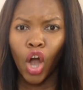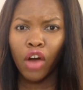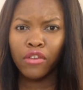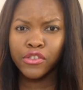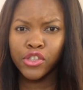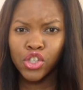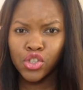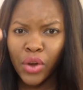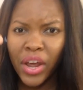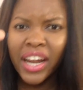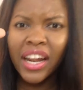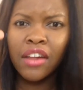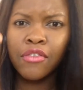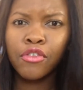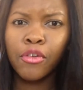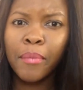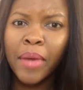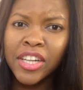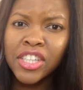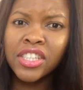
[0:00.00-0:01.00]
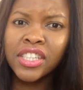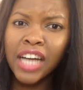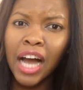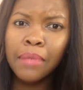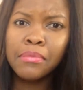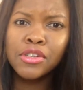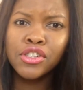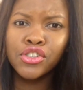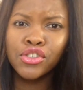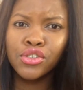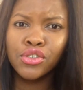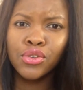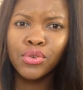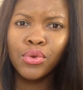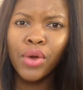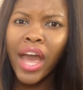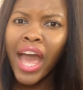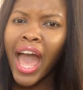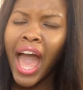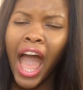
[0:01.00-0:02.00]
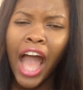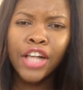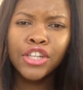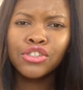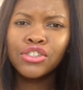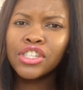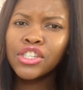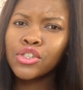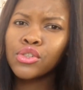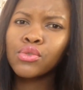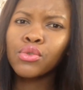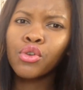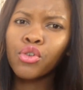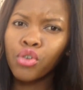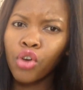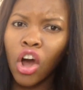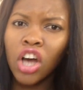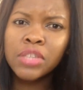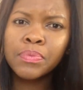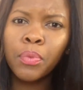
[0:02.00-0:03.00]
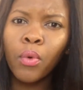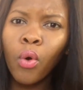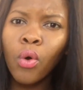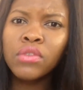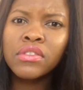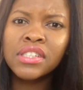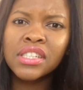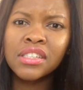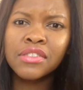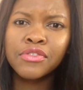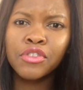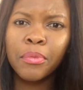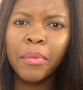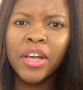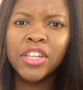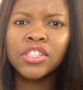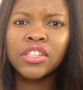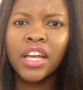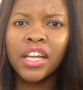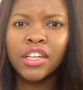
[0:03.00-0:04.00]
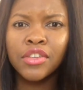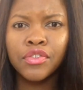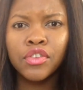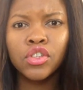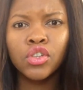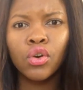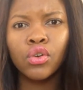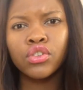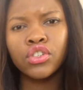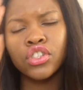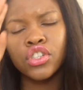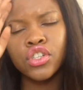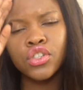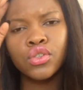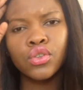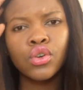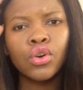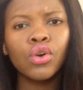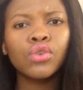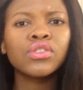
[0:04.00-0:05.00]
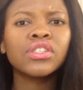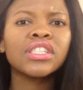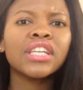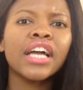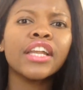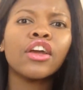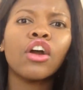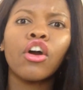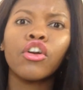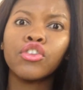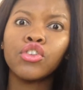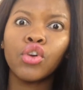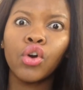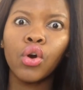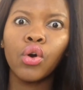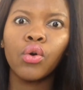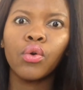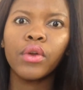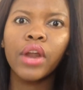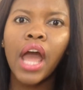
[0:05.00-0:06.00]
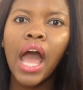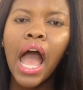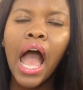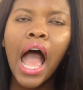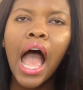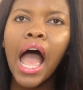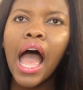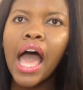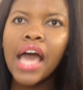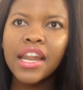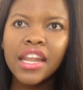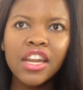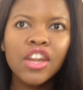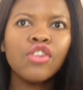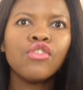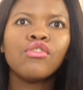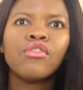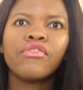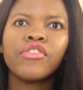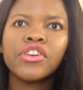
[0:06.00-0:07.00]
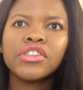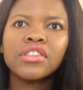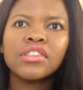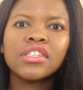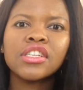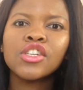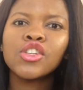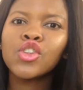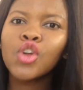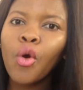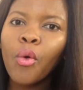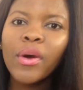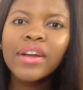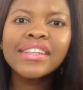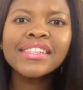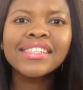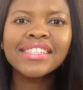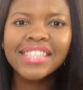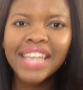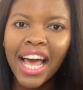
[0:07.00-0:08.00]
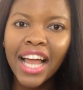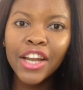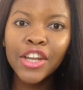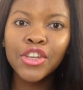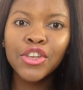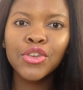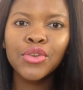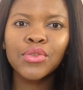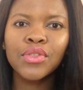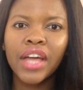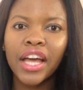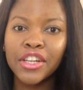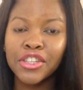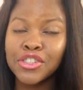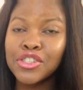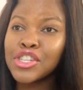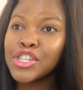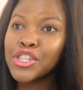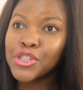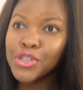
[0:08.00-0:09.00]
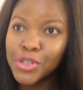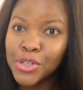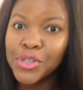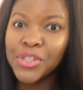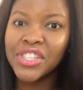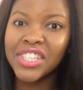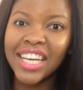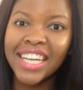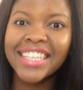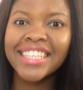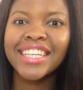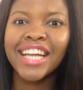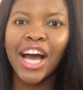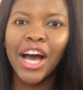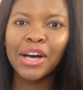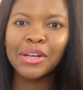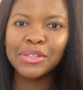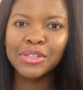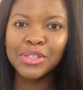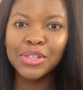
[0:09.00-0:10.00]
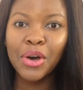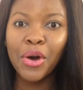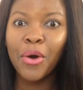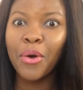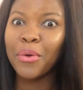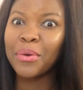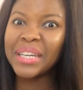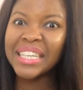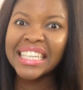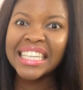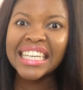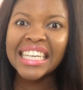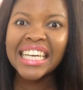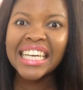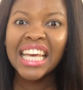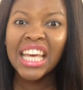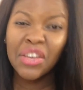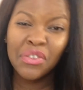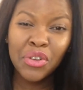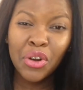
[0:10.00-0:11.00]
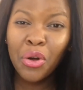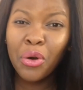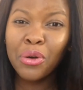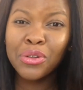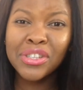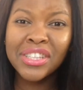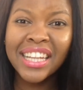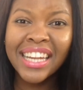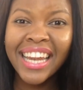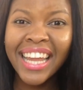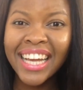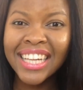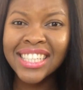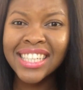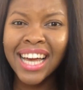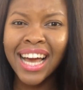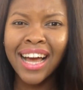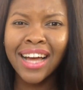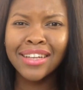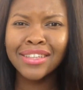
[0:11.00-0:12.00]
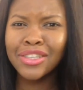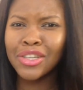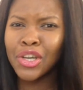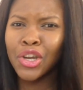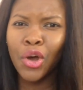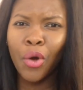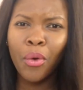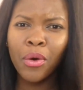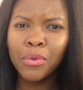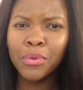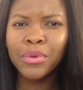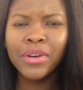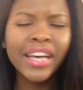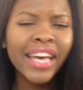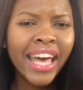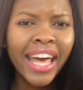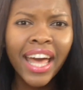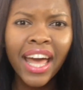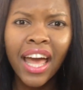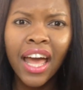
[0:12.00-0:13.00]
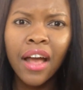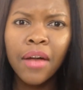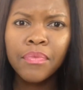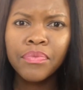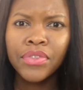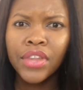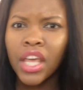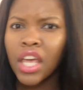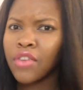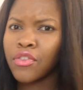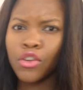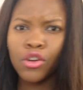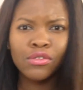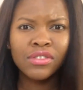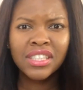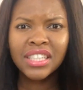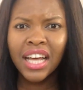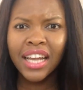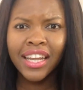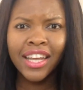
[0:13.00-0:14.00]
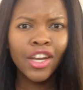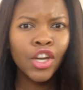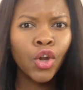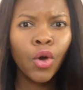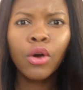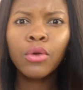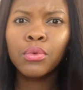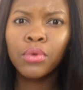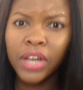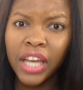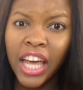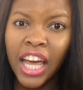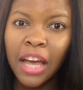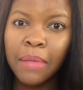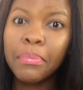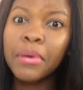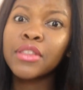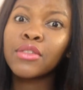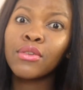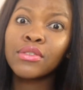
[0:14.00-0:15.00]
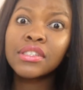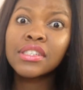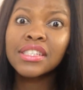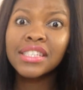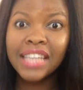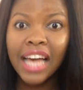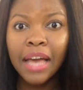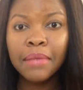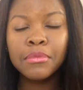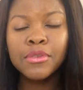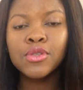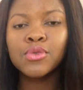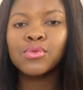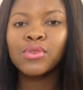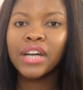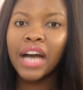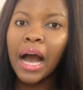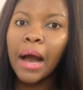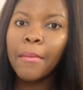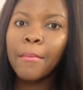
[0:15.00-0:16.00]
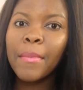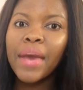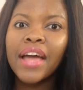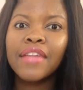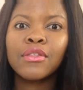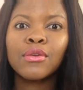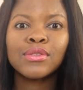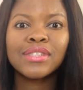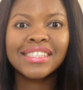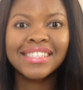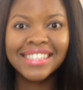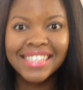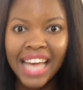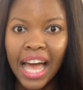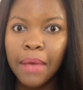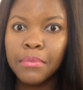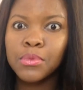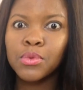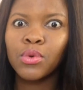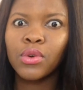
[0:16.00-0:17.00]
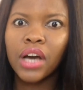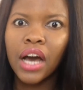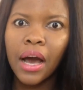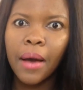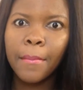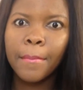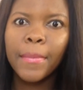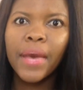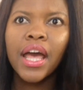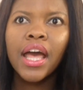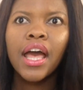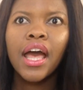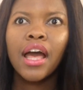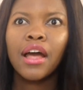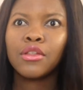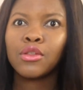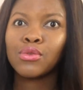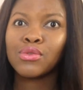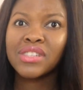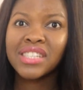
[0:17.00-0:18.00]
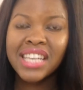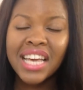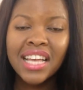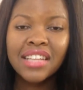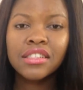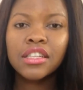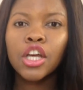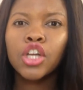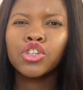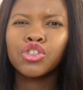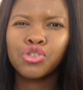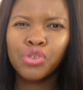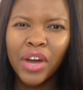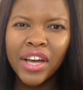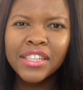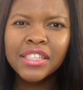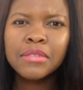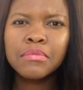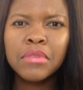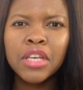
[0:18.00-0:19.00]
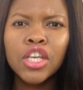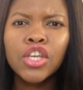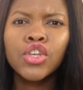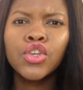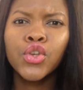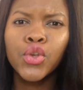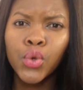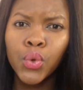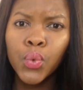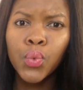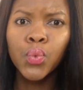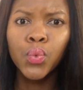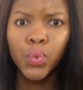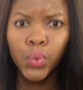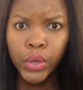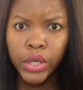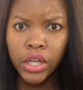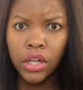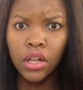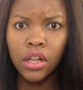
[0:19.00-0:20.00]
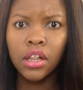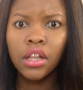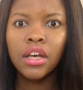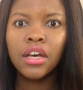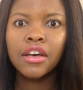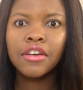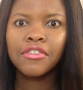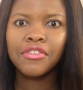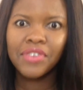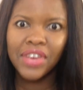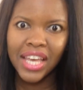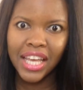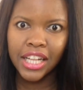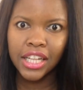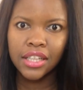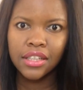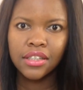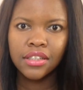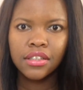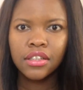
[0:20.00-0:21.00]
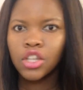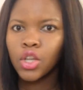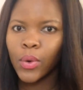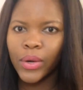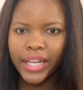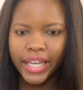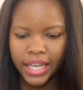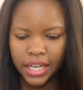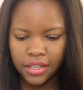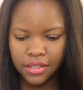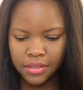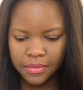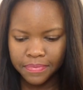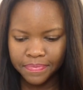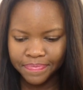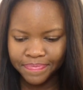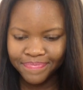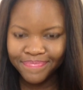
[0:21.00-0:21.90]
of straight information coming to you, and you need to grasp all this information, and if you don't, you need to go study on your own. And in university, no one is telling you that you need to go study now. So if you don't go to the lecture, no one will care. If you don't study, no one will care. But those assignments will come, and those exams will come, those tests, and trust me, you will fail. No one cares.